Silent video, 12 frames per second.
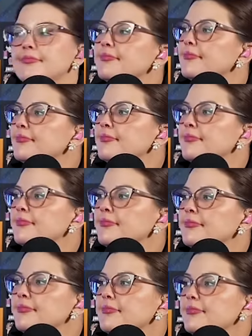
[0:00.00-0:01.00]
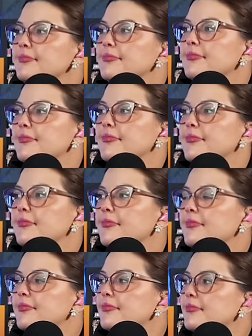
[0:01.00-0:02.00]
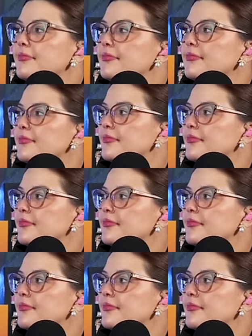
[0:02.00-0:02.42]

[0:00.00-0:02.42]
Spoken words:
The person shown says nothing.